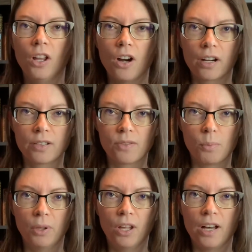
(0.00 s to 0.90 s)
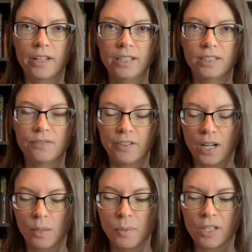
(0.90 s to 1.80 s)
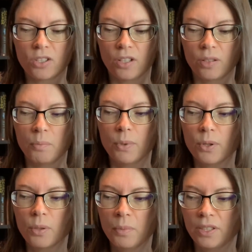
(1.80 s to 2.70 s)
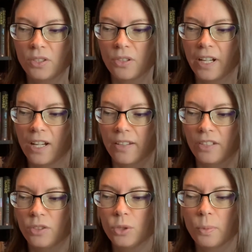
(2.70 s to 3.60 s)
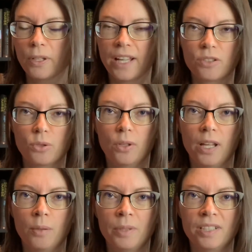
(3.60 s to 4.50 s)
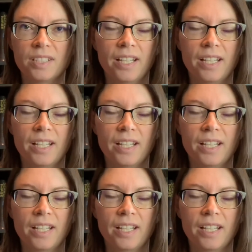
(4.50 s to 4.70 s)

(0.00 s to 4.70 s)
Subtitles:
arc of the plot is very much on the murder mystery, on the supernatural elements,